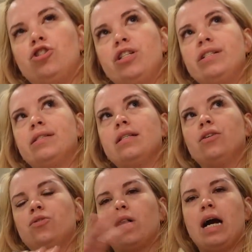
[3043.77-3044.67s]
cheese still,
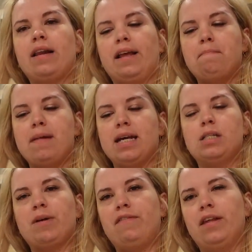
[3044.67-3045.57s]
so I'll kind of like
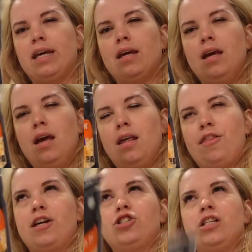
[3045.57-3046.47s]
mix, but I feel like
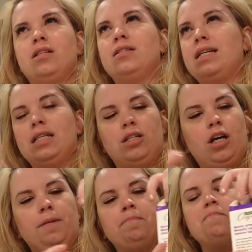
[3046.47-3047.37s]
thick cheese is
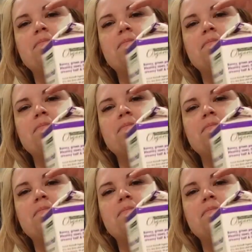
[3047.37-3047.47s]
easier.